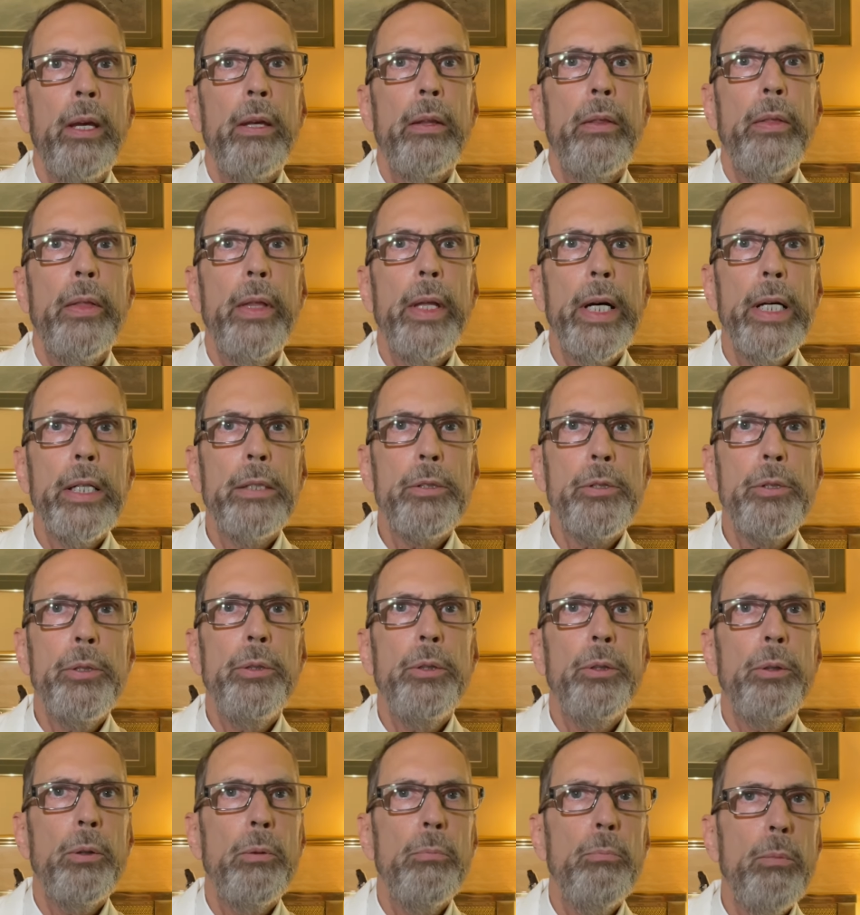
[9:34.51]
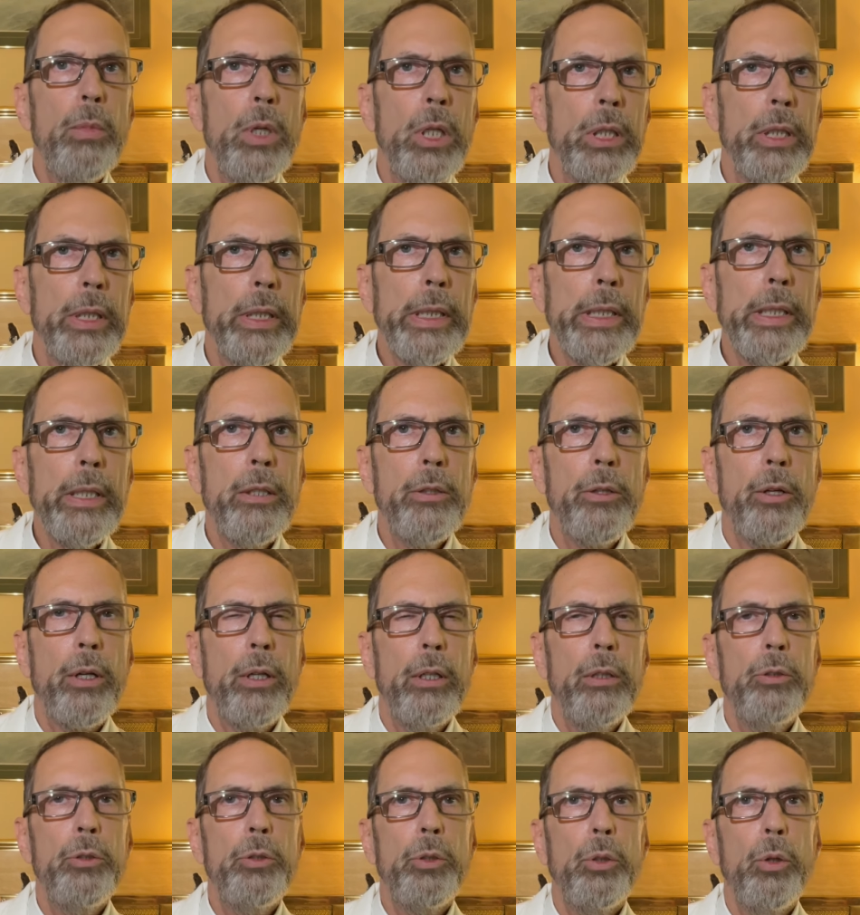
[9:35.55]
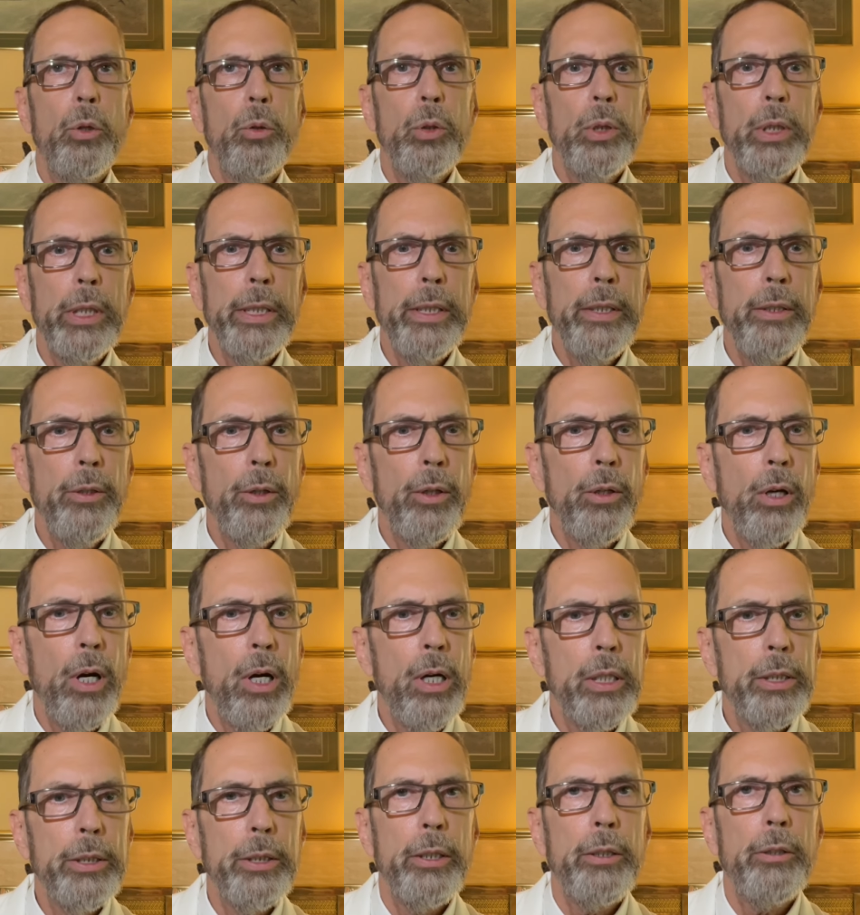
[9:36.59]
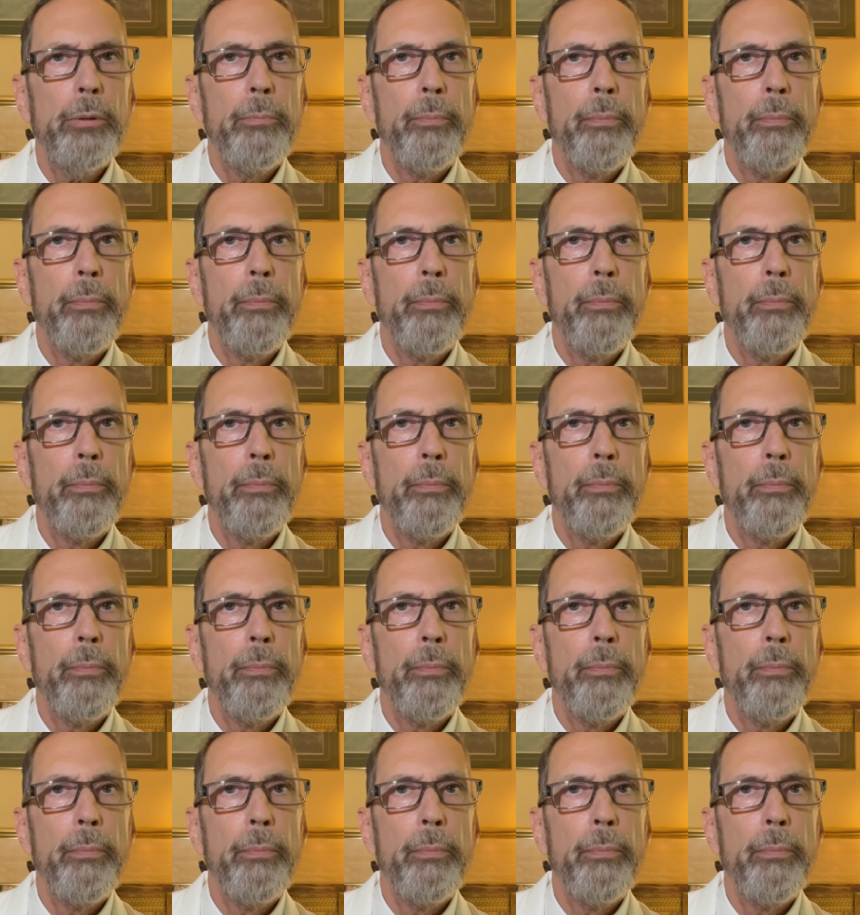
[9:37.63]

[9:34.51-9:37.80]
That's your mind controlling your heart.